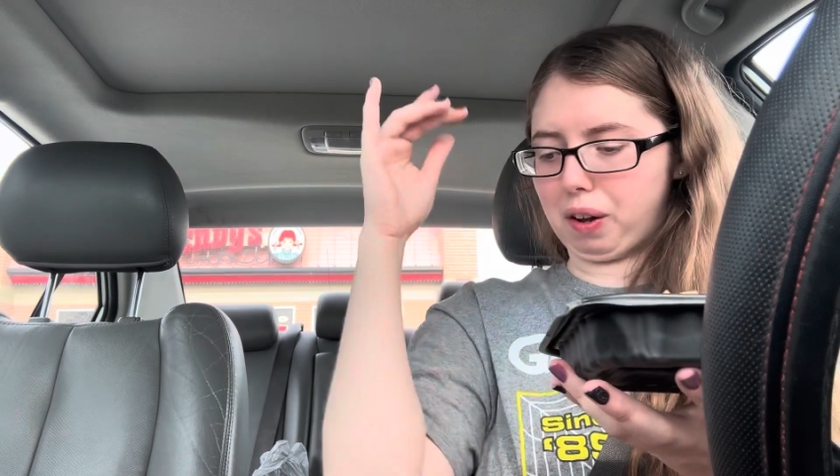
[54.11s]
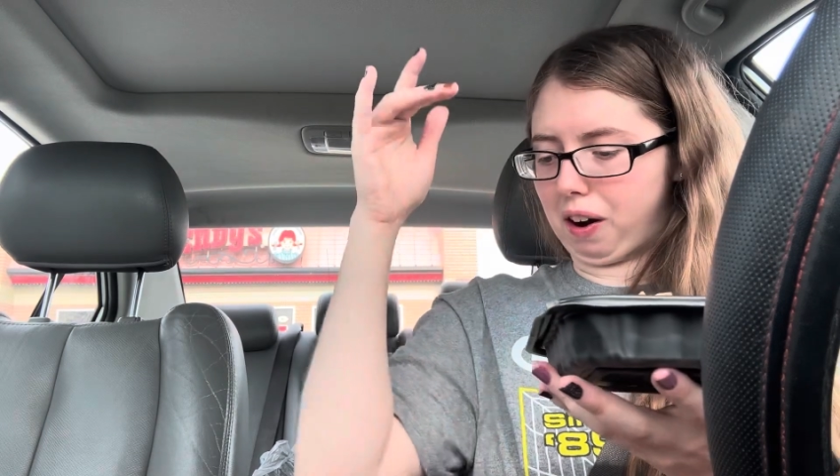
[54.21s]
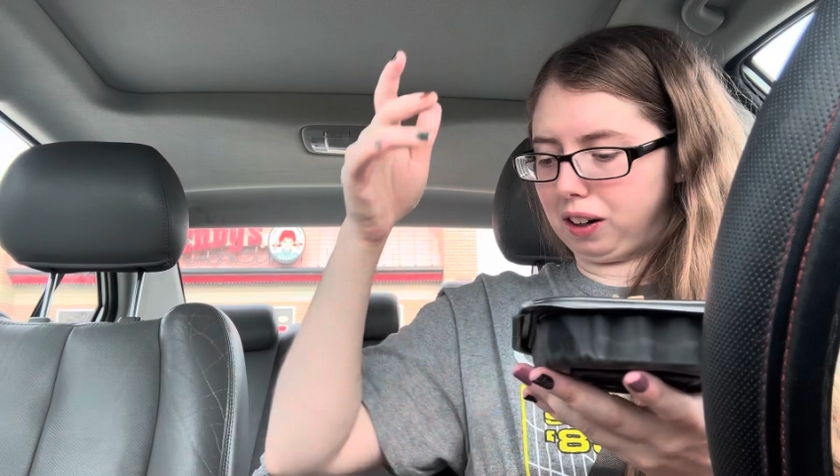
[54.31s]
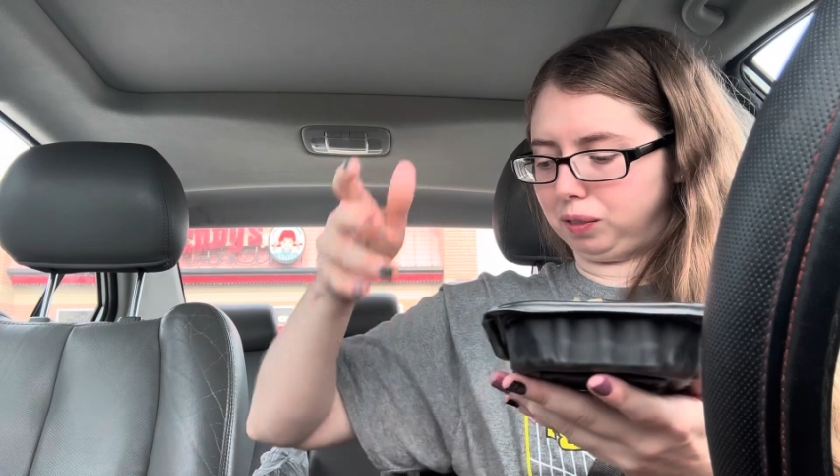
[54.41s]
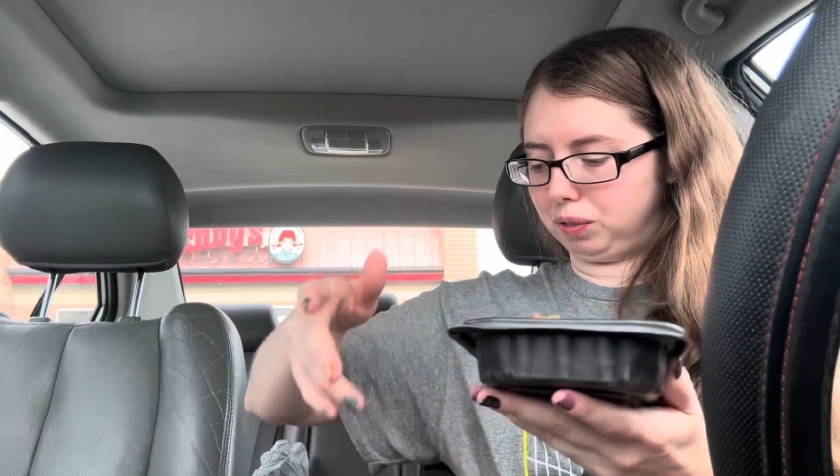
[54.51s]

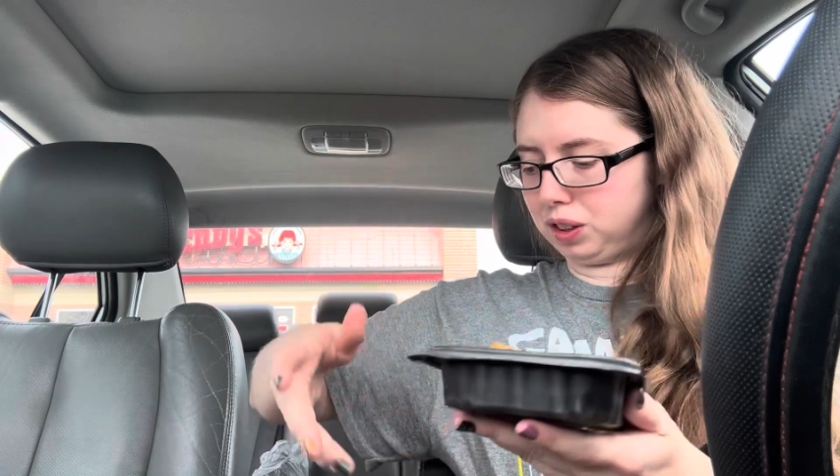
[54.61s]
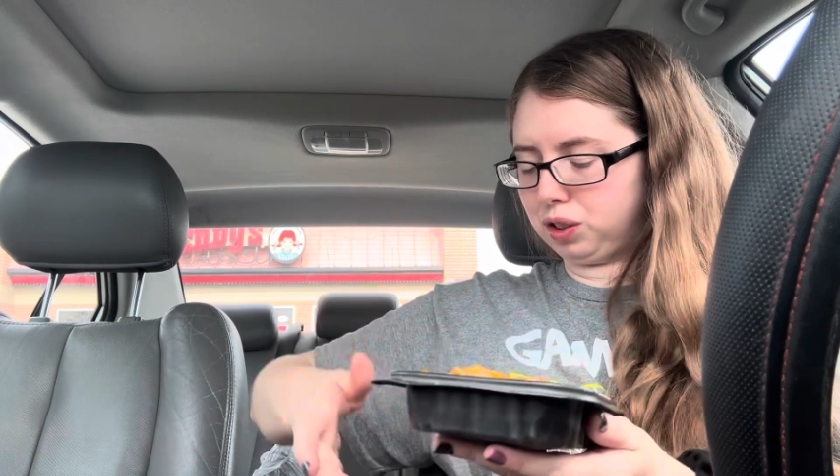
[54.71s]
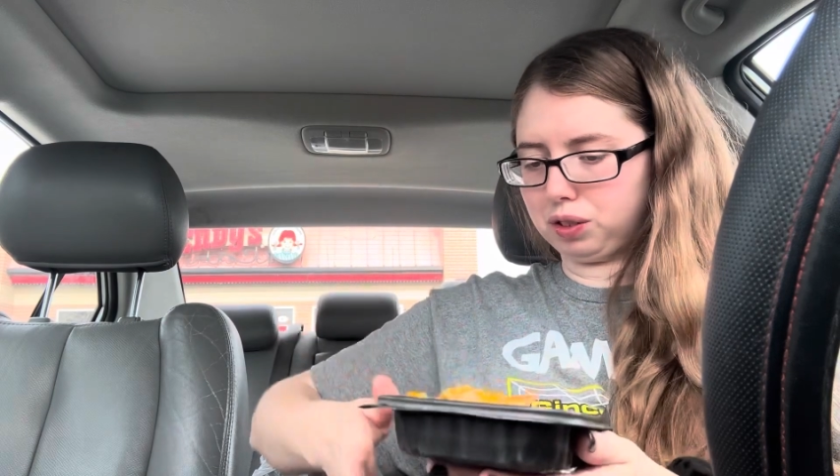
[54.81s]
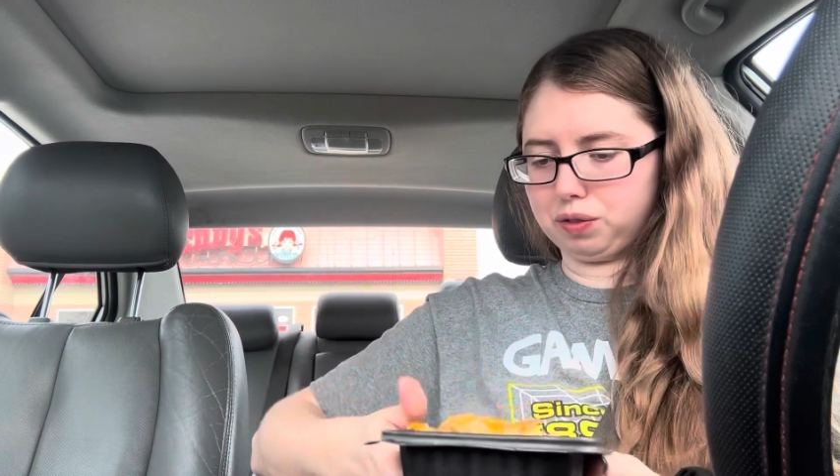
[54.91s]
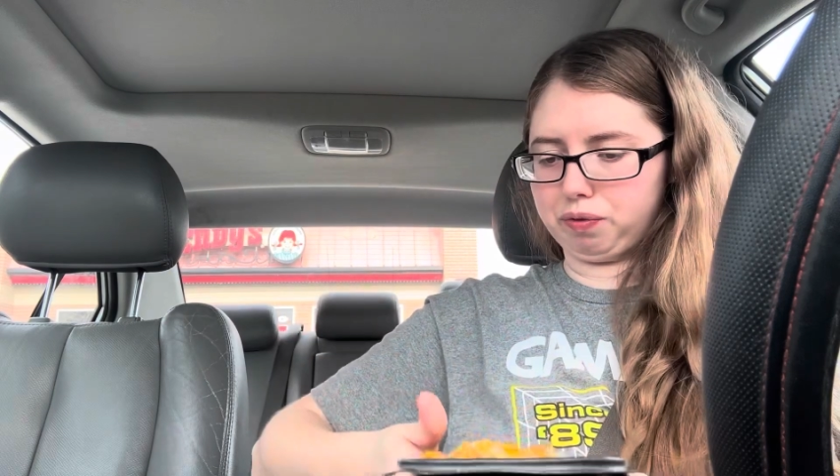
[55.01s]
Um, this
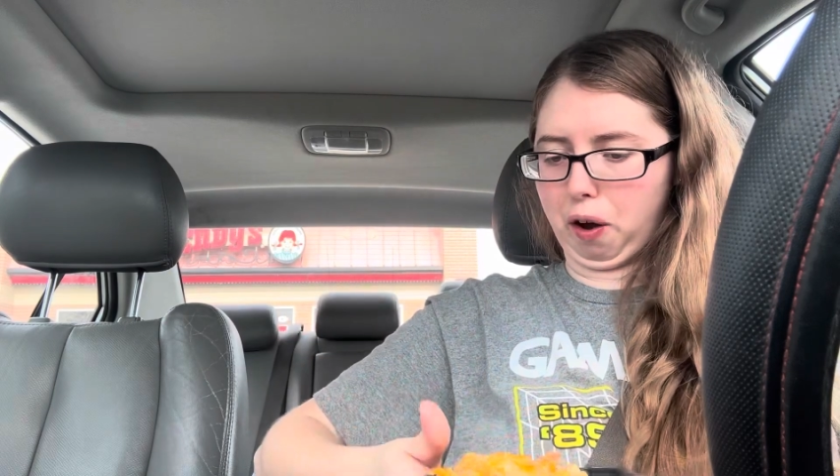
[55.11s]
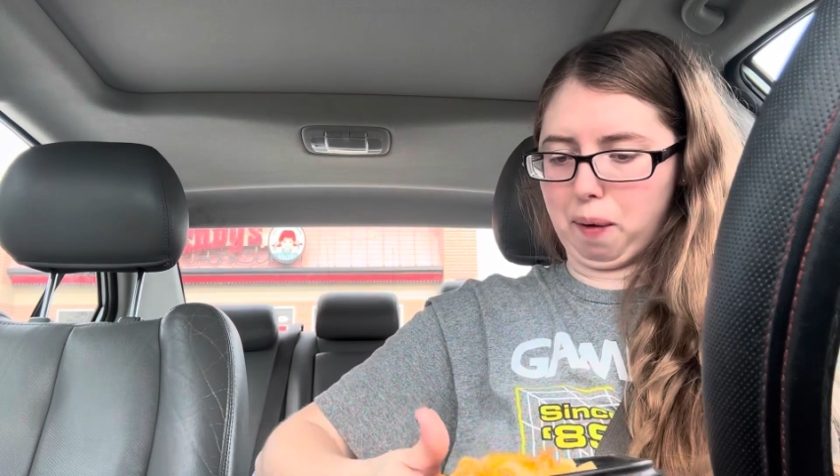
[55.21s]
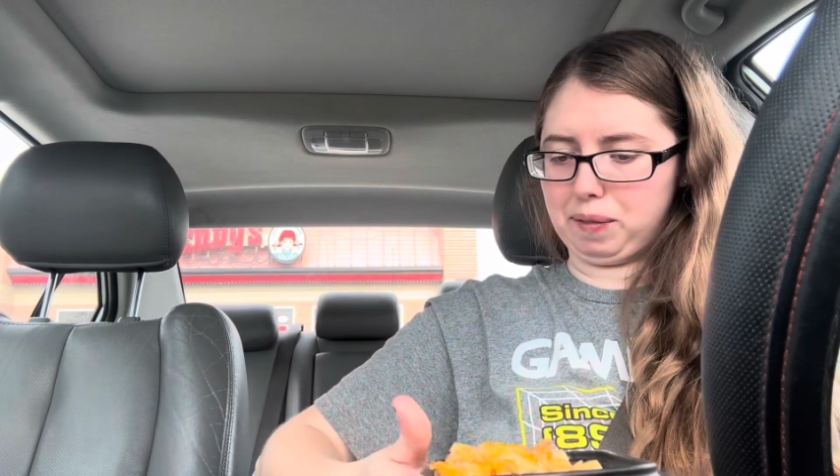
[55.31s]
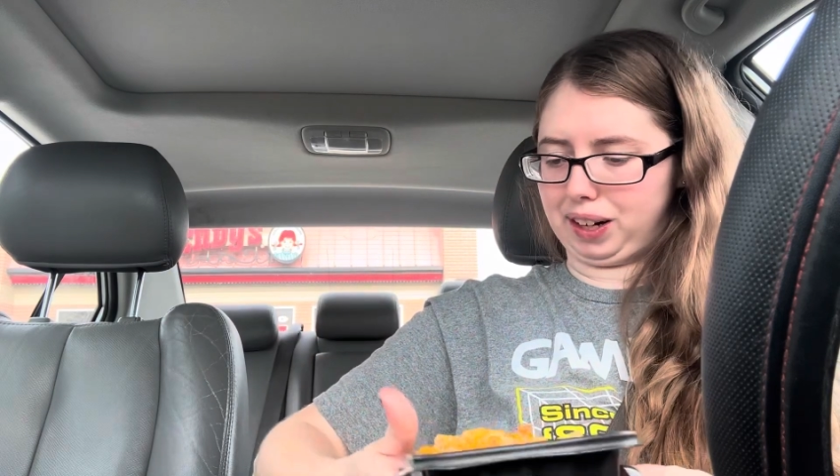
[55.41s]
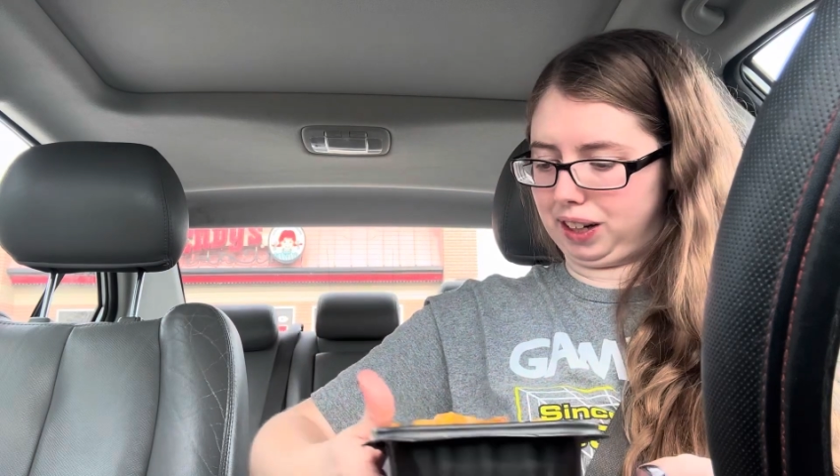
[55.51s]
is
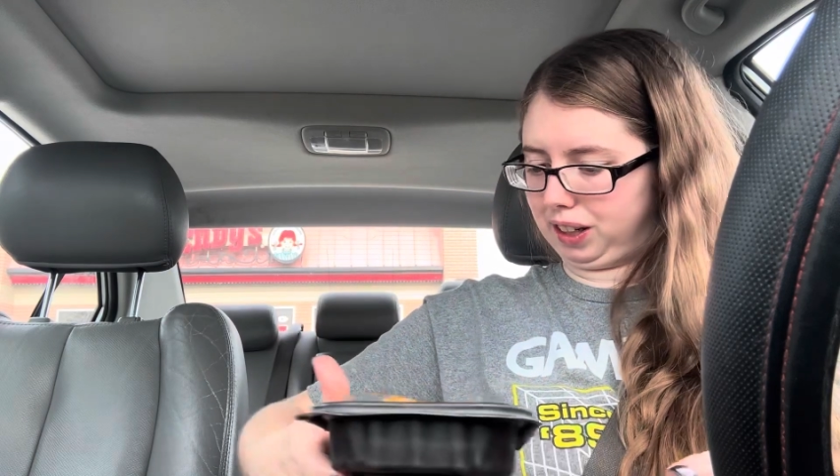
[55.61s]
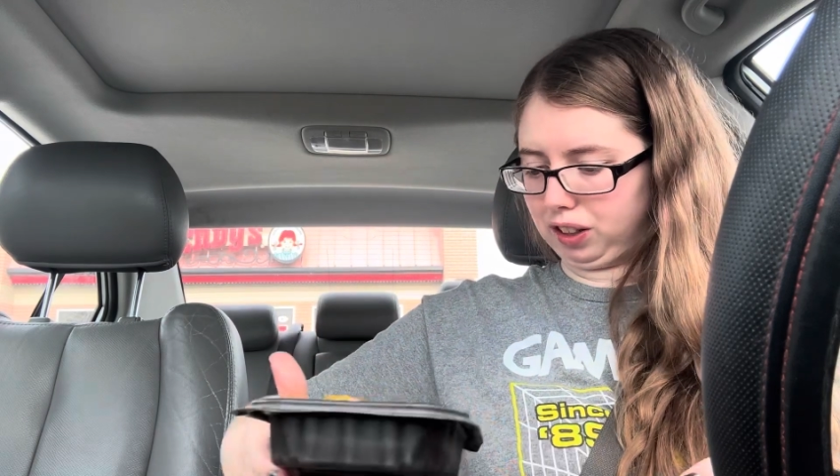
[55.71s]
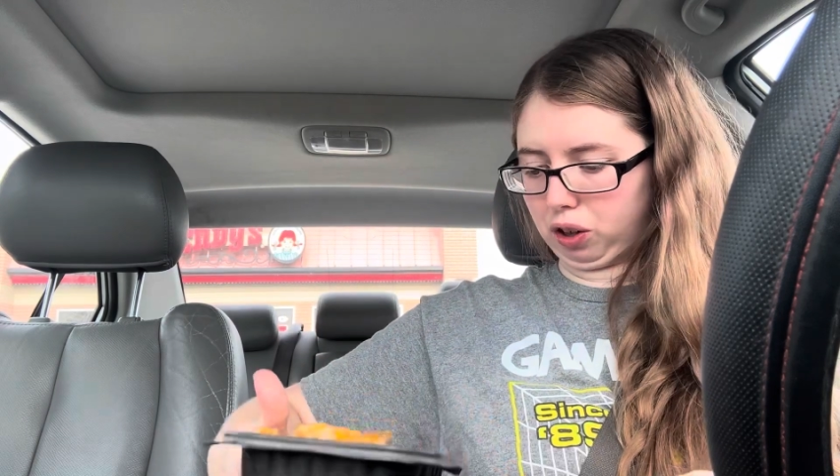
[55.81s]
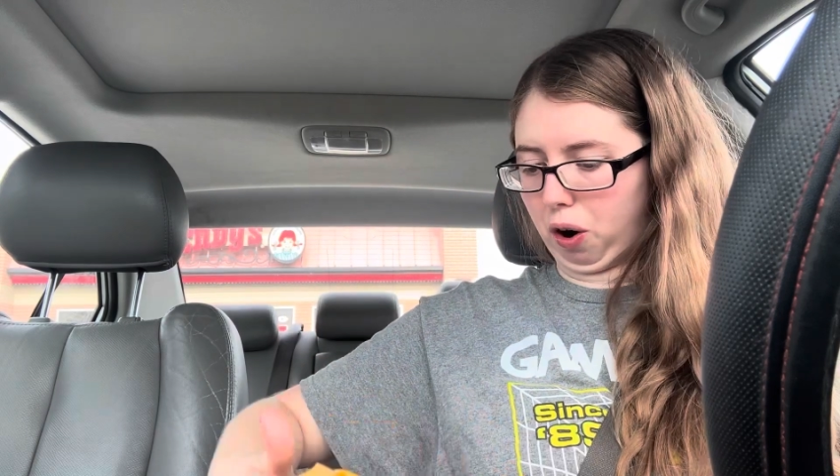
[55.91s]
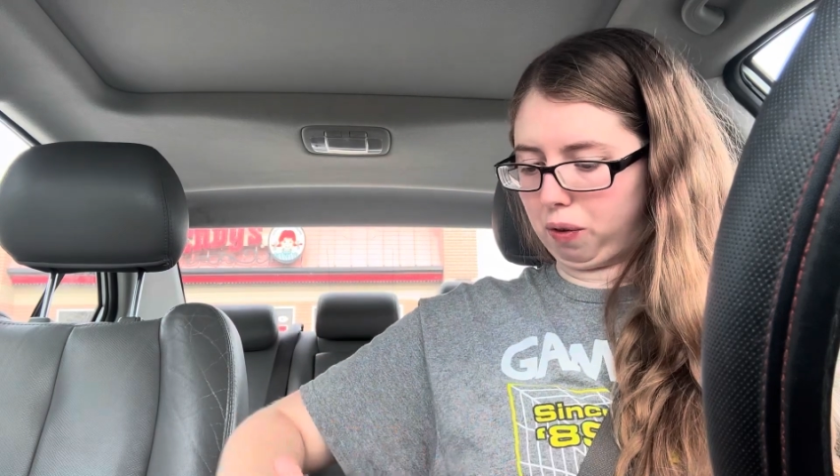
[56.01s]
not making it
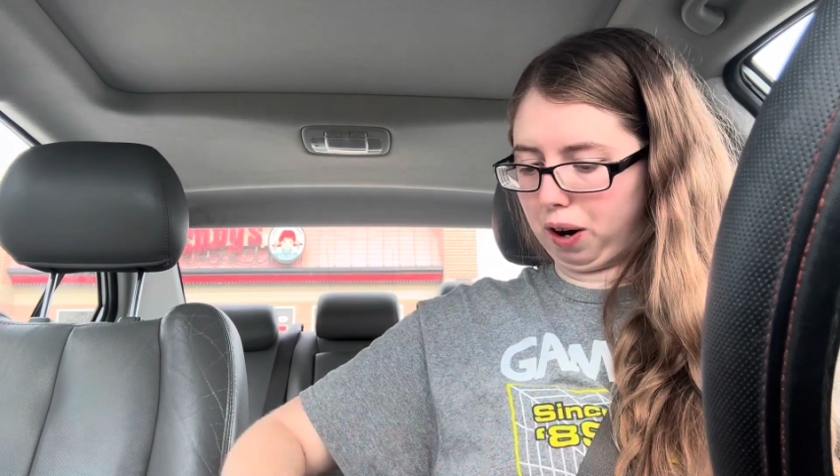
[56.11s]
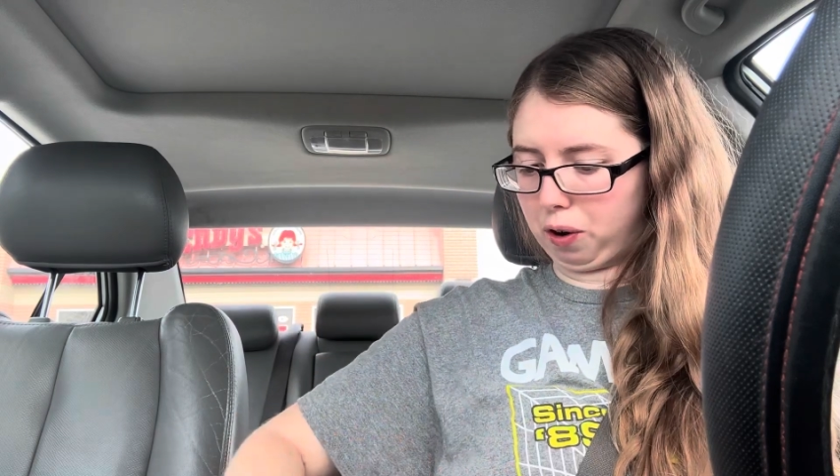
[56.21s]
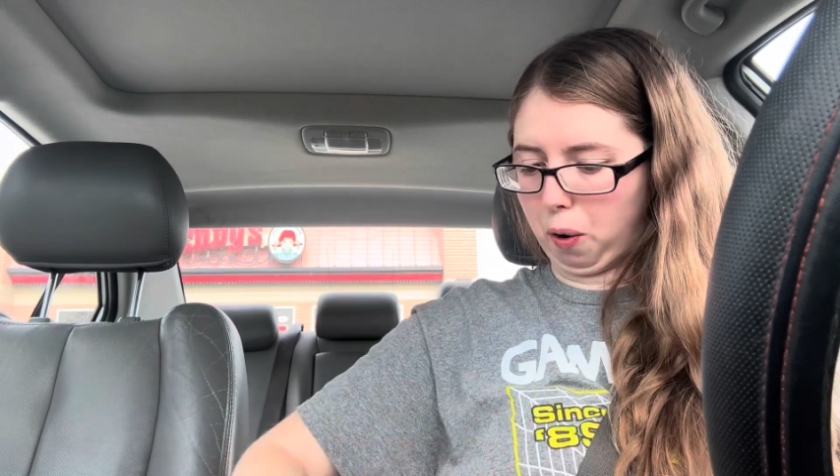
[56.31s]
the car ride